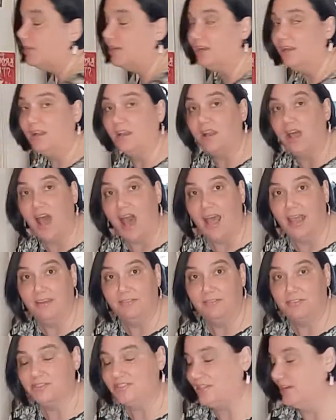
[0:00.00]
it on high
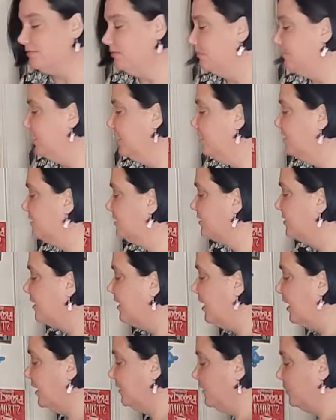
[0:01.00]
for 7 minutes,
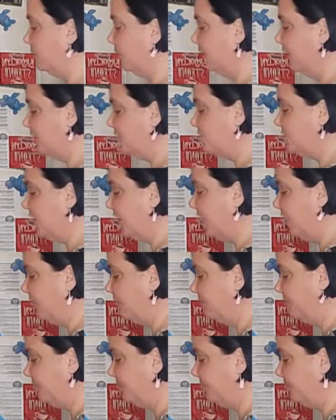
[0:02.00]
and then we're going to check it.